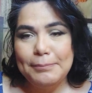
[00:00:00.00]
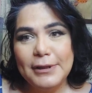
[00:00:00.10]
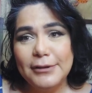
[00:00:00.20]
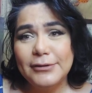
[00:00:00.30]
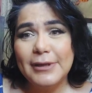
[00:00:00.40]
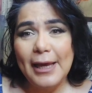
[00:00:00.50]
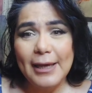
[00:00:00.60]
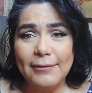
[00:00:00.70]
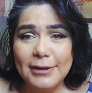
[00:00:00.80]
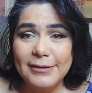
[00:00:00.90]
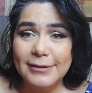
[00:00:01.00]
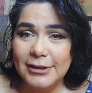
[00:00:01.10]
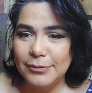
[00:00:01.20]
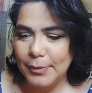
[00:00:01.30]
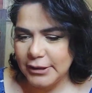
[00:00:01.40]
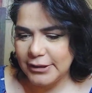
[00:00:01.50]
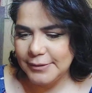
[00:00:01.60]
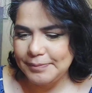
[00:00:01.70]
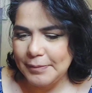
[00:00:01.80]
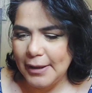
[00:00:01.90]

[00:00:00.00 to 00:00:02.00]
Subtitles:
Because I haven't stitched much.